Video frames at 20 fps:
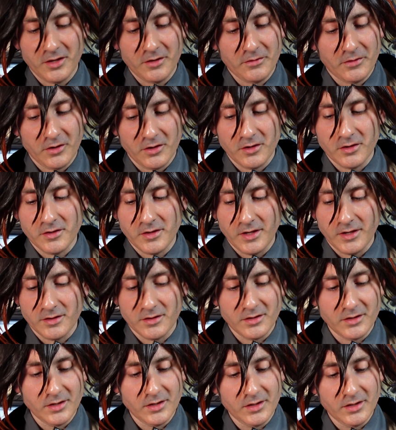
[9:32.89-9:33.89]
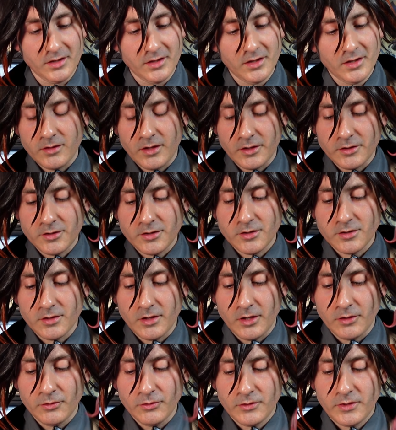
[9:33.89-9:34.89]
I've heard that
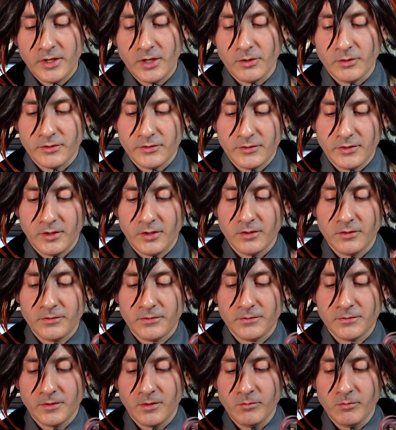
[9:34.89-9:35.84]
that Hu Tao herself